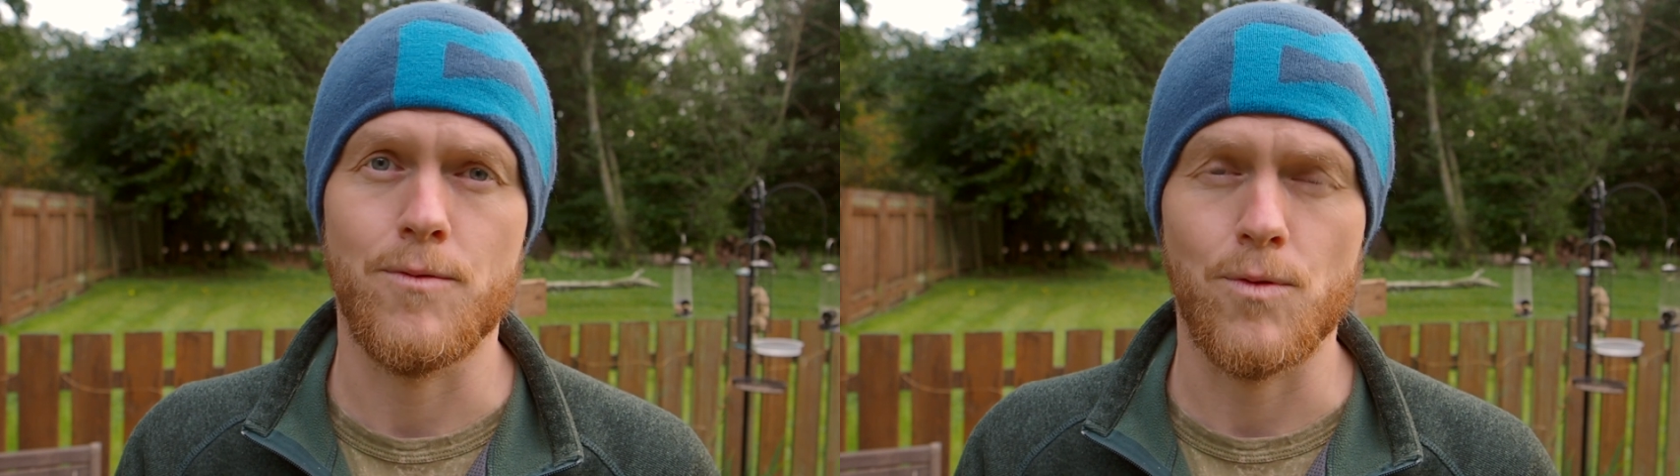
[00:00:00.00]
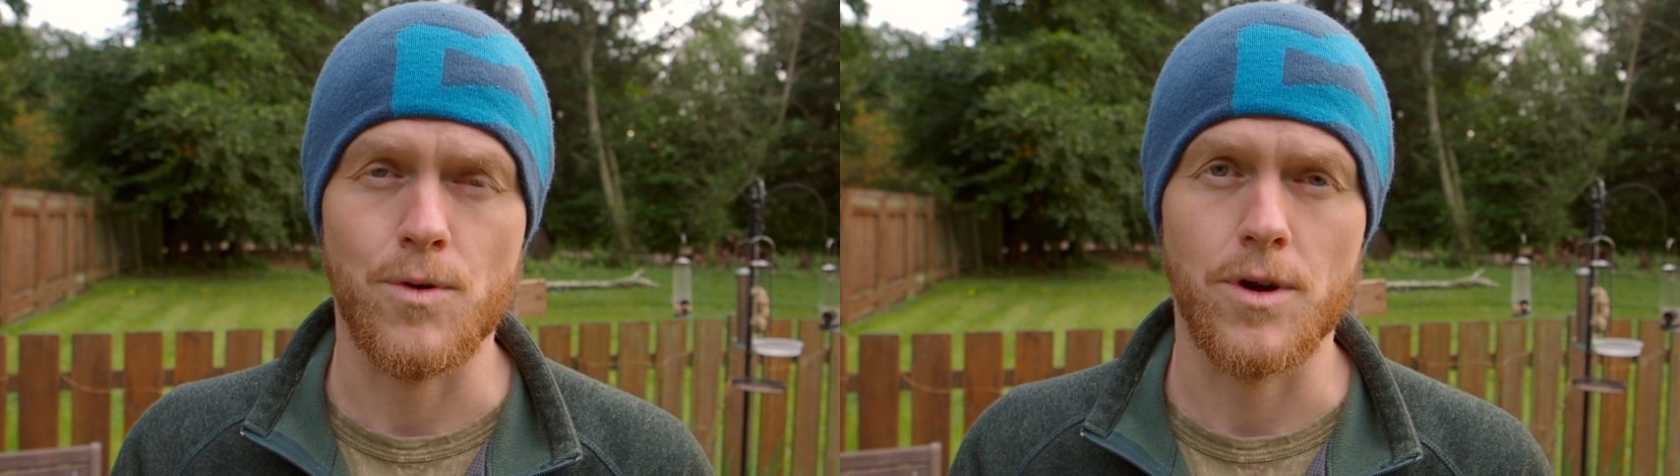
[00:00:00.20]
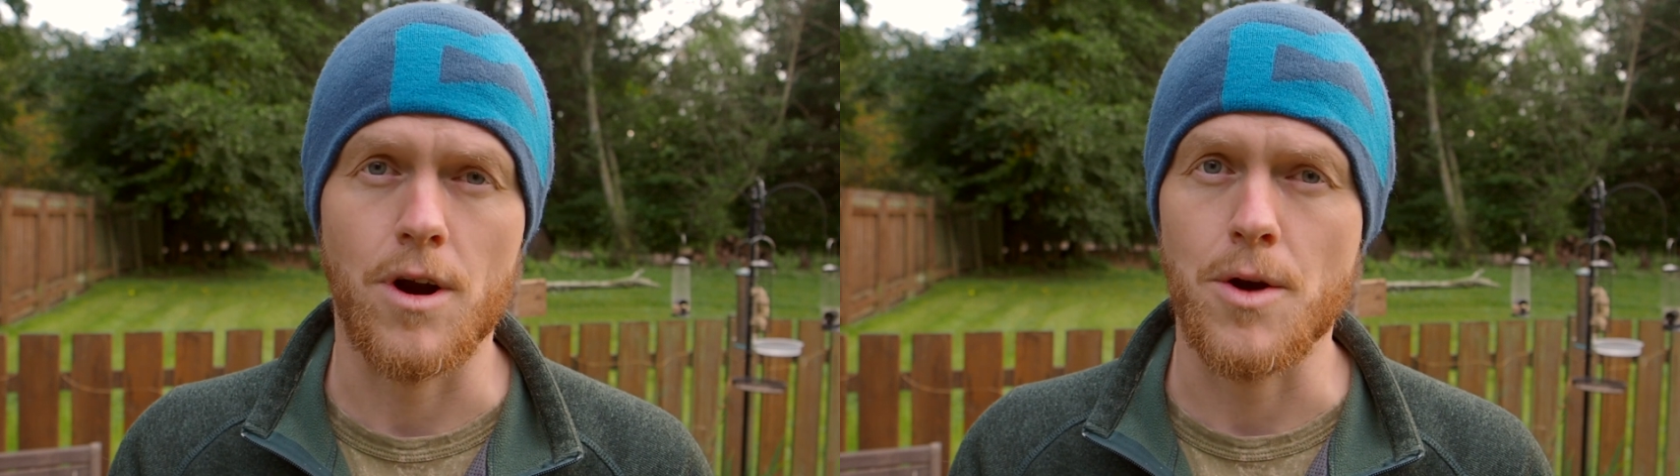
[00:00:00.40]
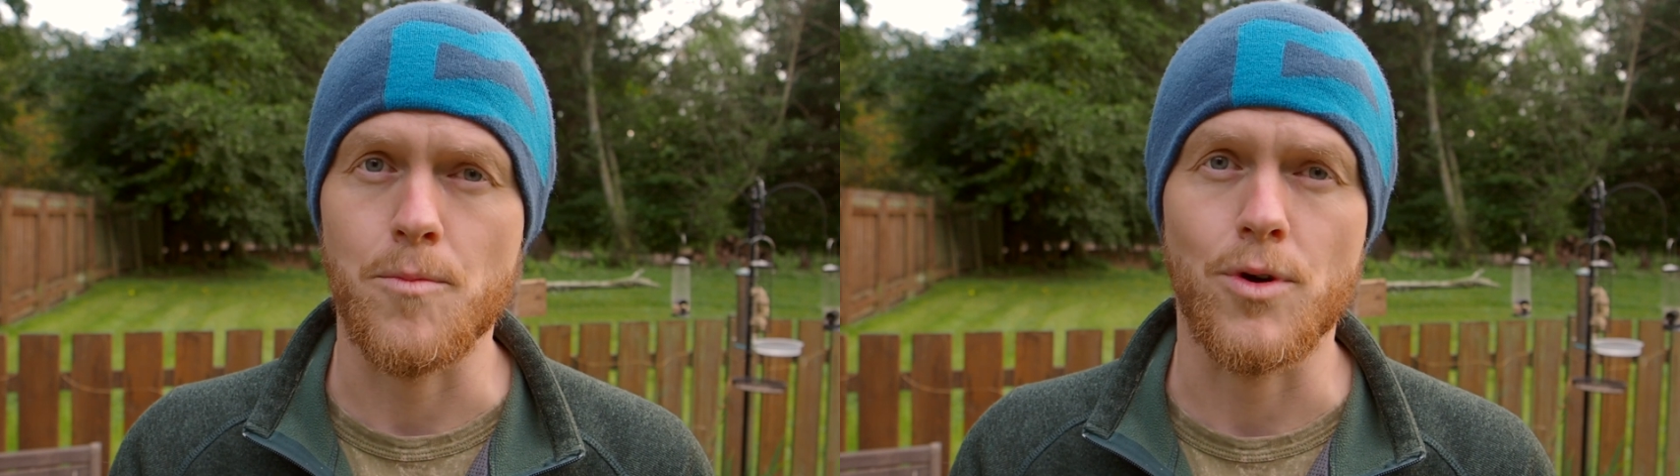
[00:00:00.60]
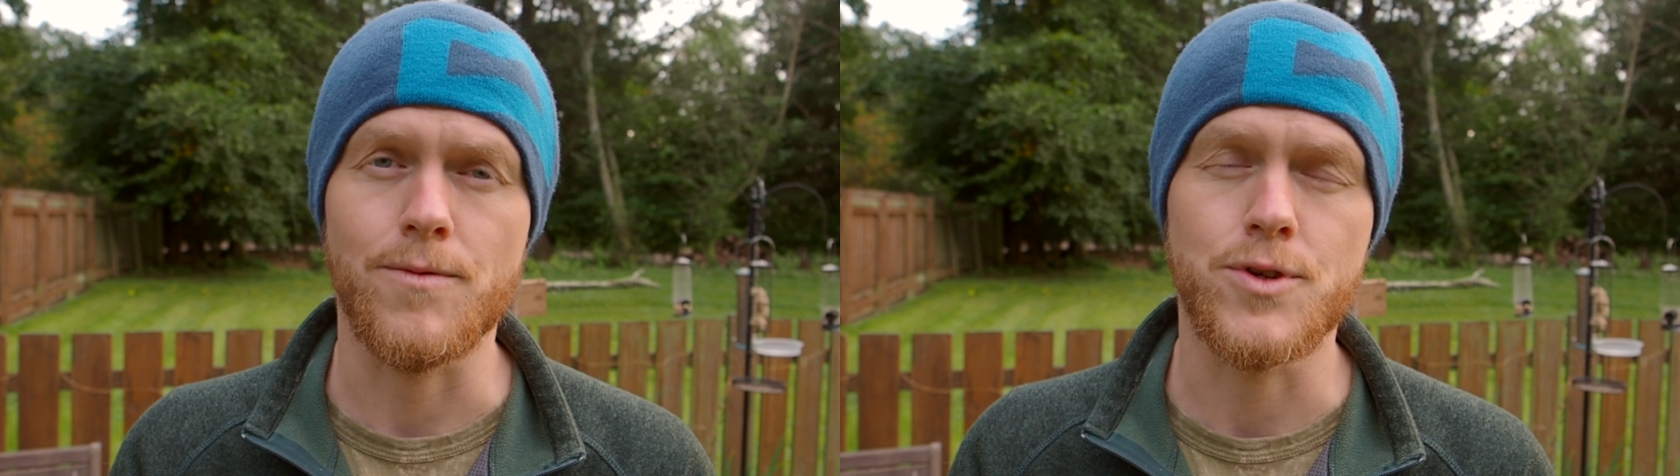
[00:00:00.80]
for garden
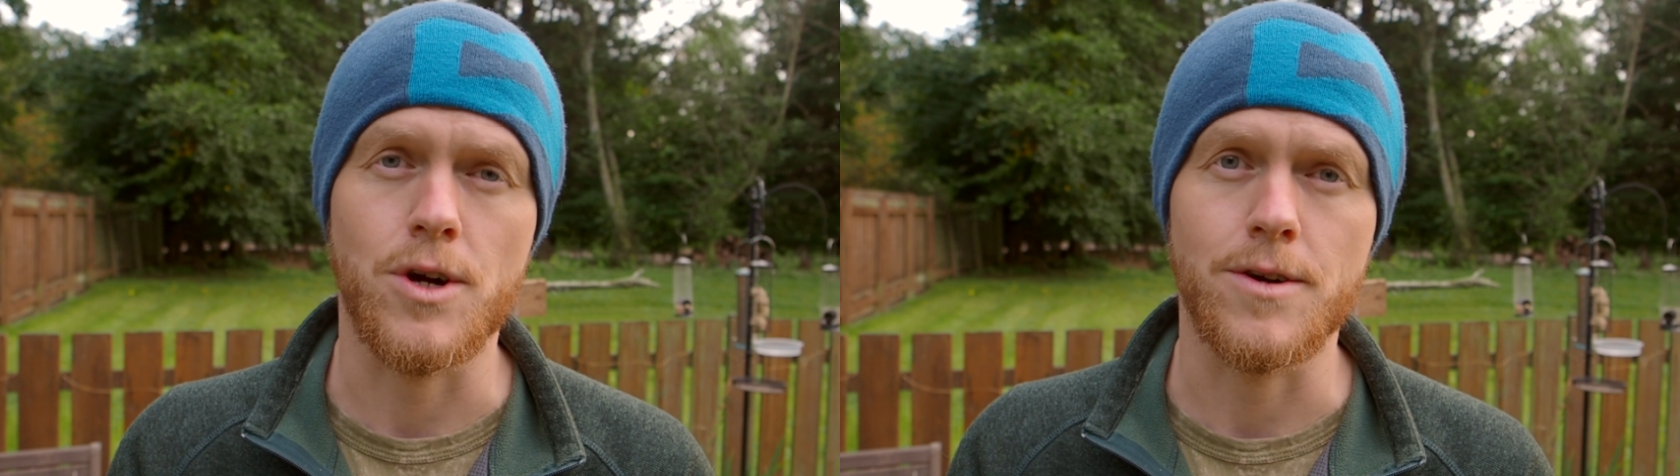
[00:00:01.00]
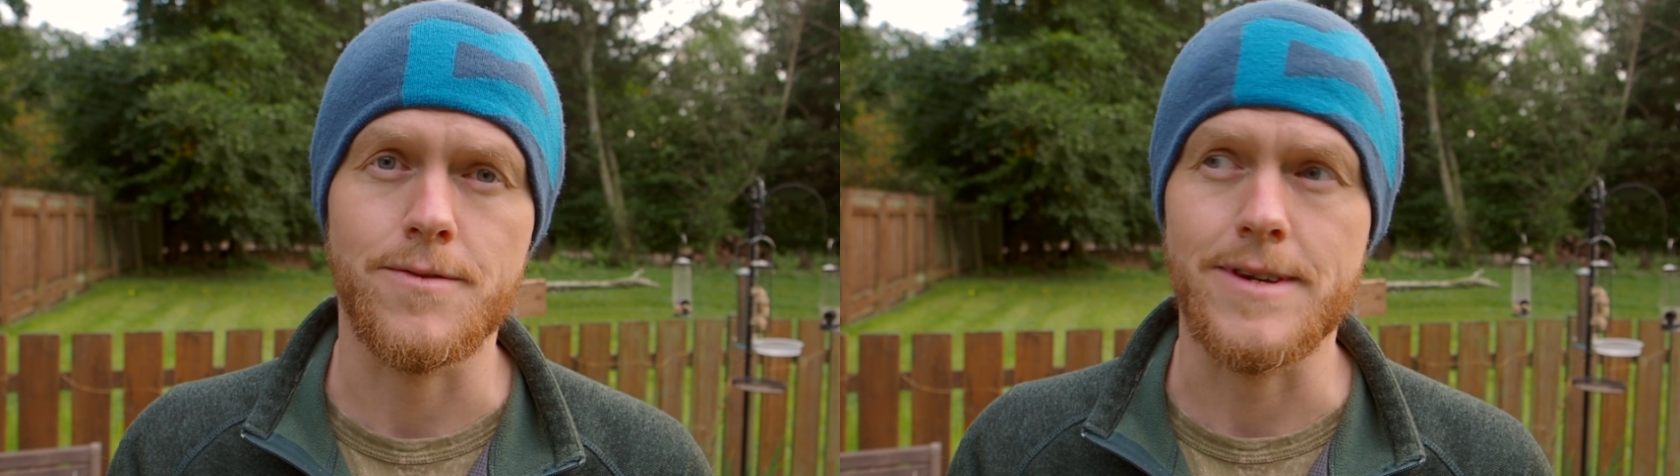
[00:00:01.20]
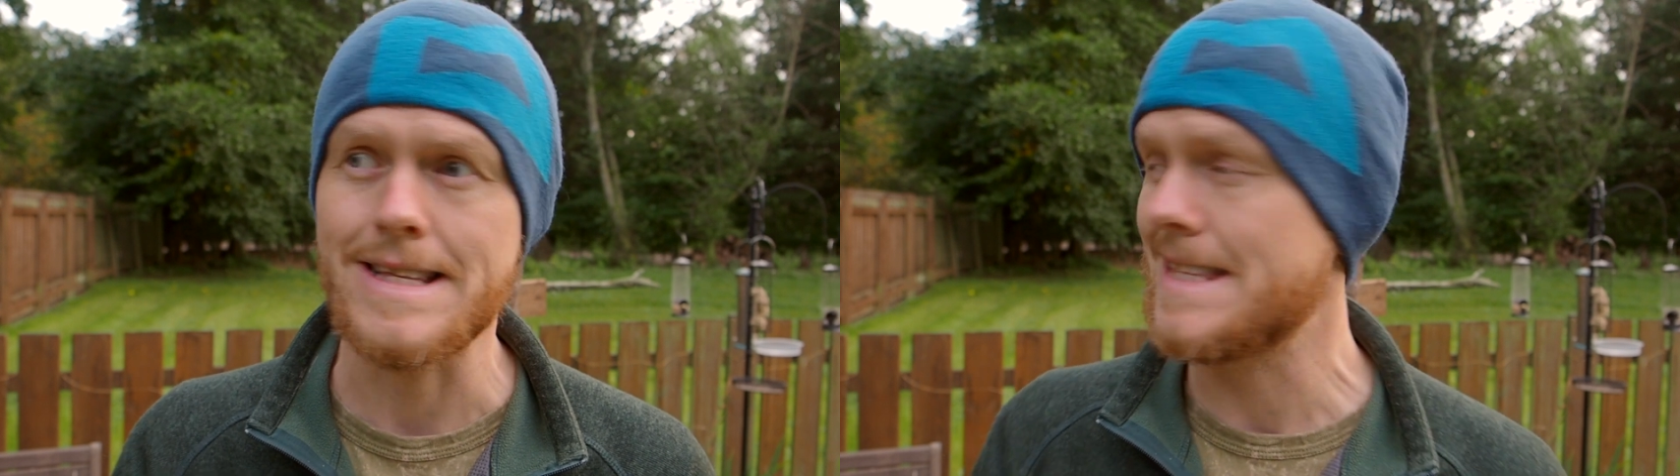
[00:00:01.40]
bird photography.